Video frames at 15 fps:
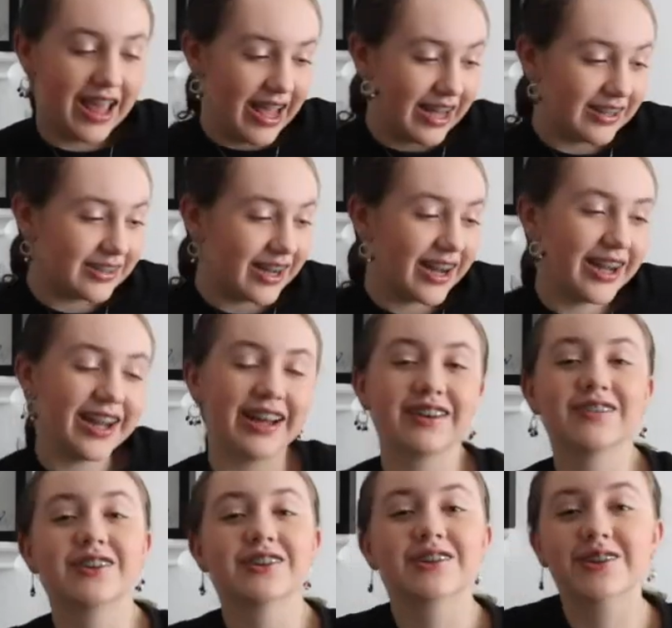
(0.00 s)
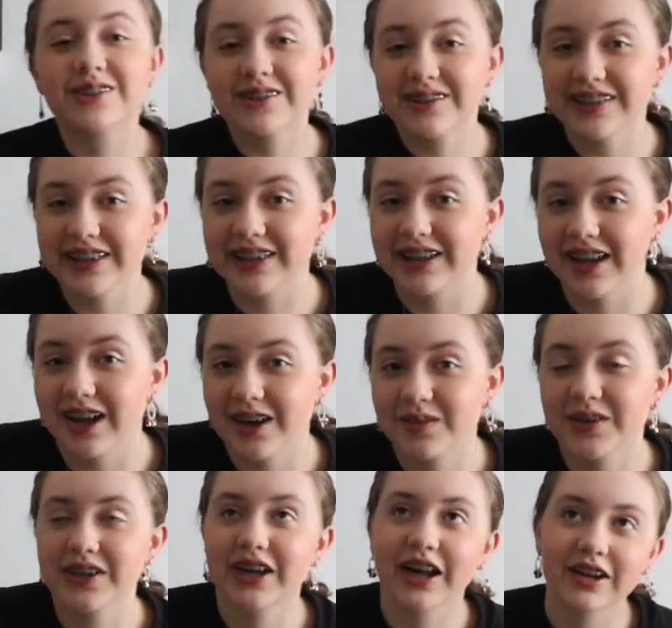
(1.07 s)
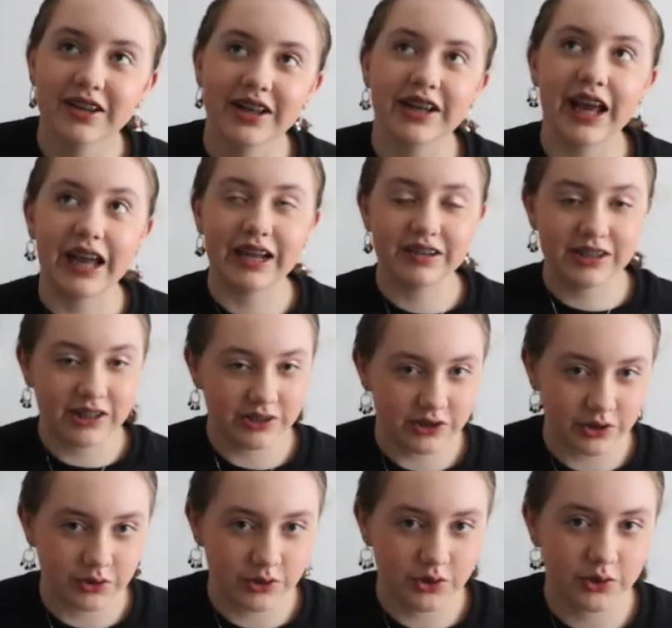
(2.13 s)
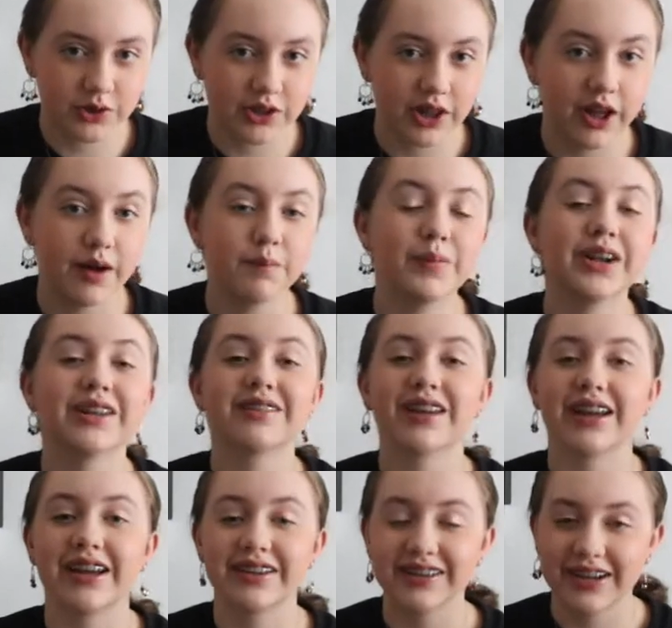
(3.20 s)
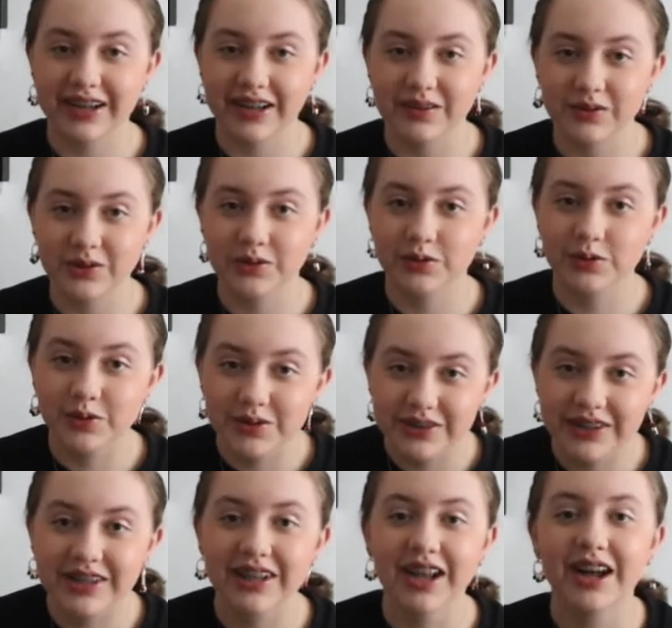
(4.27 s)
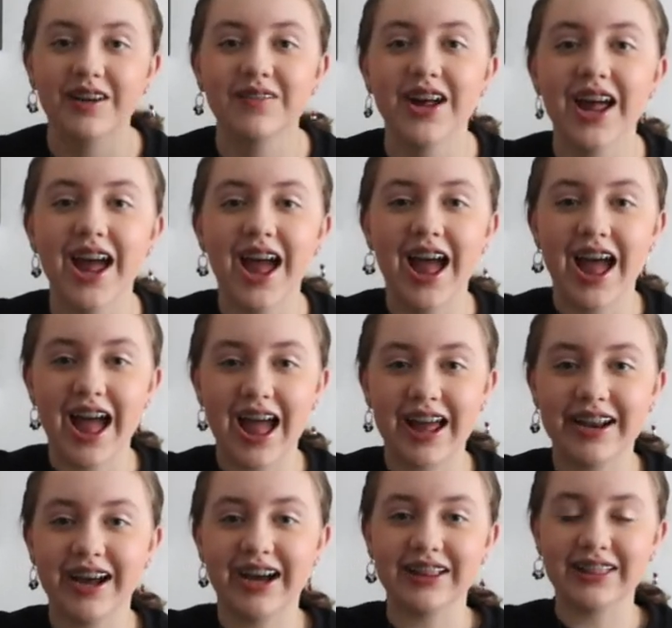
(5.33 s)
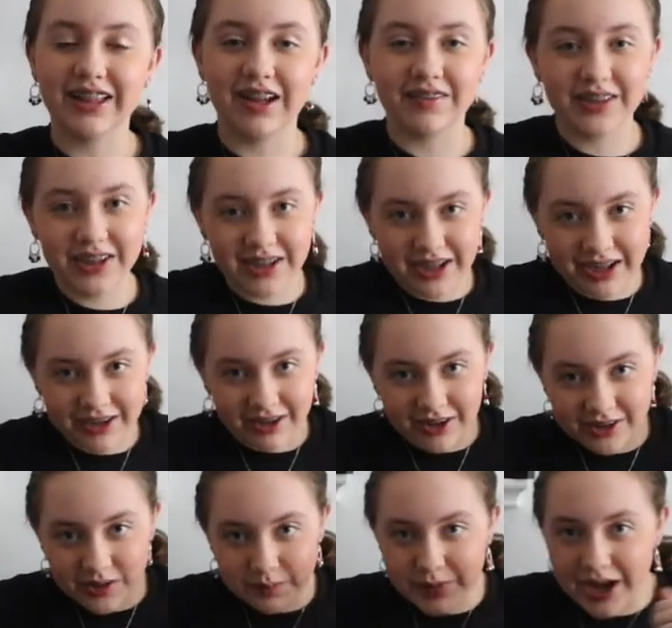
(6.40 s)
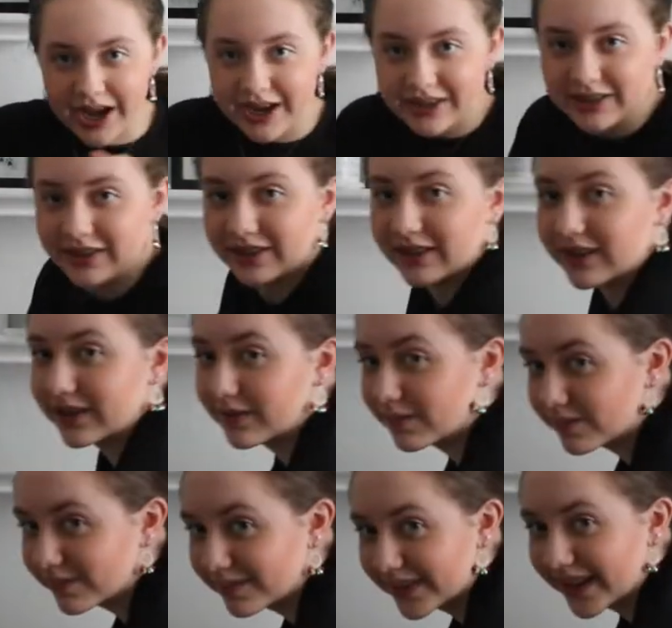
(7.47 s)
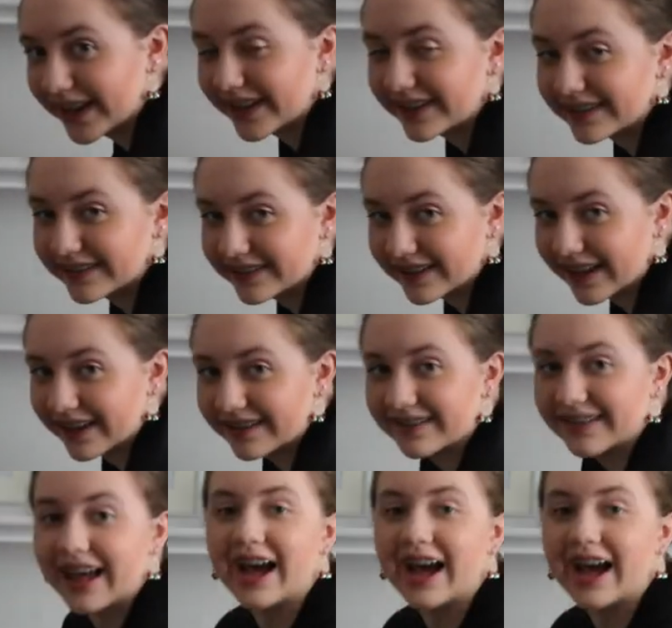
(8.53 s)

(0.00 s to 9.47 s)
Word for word: Anti-Animal Cruelty Club, kind of like Anti-Social Club, but it's Anti-Animal Cruelty Club, and I love it, and on the back it says